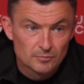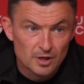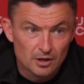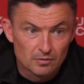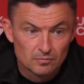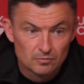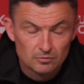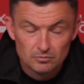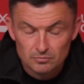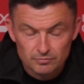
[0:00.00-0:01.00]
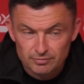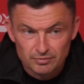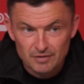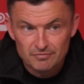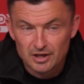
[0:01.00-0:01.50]
Yeah,
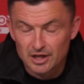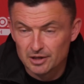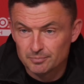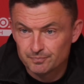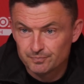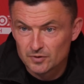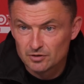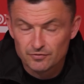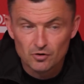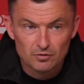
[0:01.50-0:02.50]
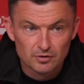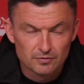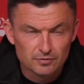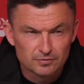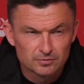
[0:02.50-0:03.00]
every game.
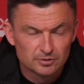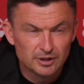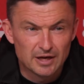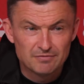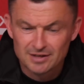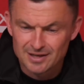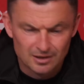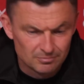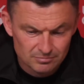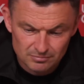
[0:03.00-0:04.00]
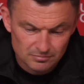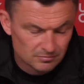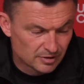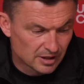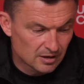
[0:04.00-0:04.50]

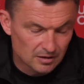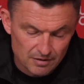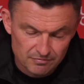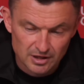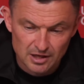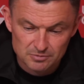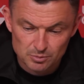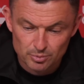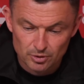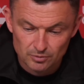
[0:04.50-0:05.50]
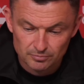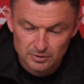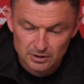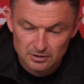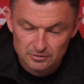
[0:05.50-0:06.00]
Every game's important.
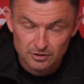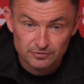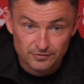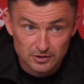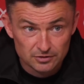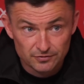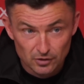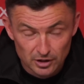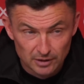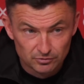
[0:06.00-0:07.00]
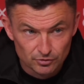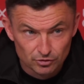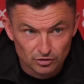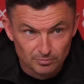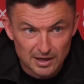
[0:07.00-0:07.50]
These four games for
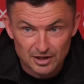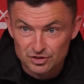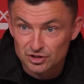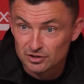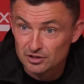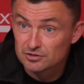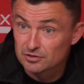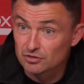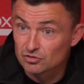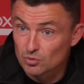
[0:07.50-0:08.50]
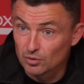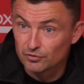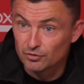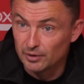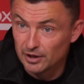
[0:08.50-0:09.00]
us is managing this
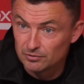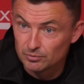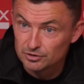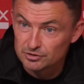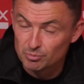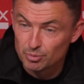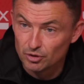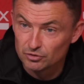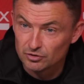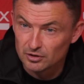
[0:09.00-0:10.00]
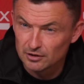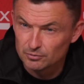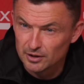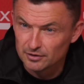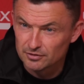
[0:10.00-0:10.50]
squad through it, which is important.
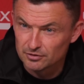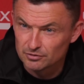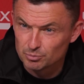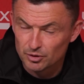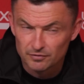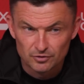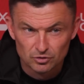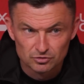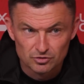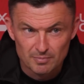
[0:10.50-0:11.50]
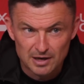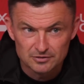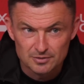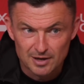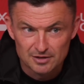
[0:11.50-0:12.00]
That's why it's important for us to
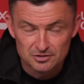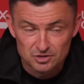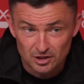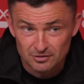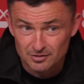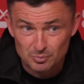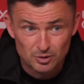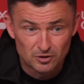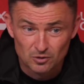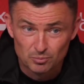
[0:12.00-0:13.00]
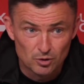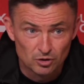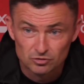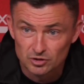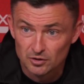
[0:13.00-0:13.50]
maximise the chances of picking up
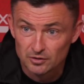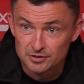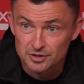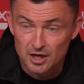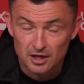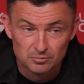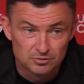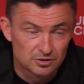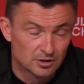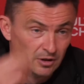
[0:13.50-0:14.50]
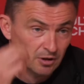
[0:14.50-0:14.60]
points in all these games.